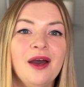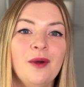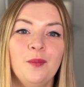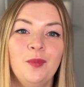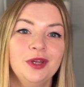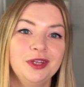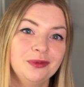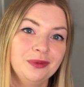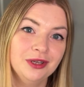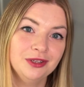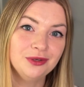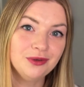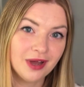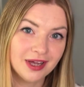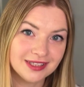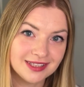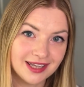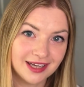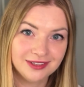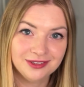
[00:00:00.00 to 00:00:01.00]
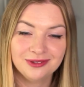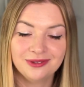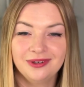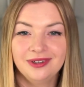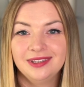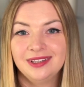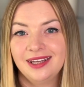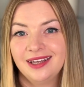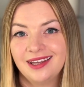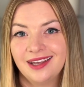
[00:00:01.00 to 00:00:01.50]
but the one who has
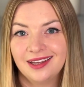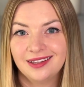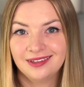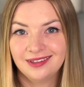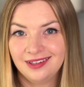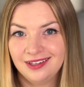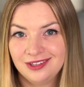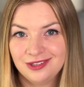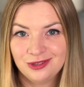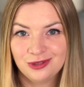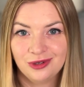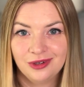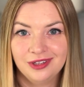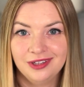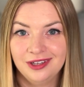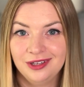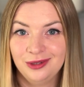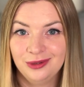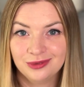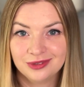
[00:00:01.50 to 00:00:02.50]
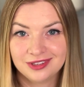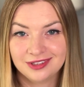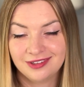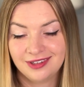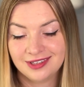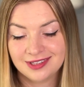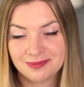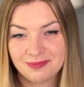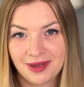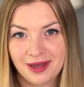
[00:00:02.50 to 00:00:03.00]
Android, they can enjoy using
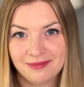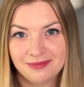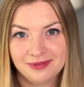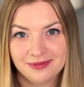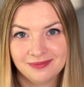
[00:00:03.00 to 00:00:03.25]
this map.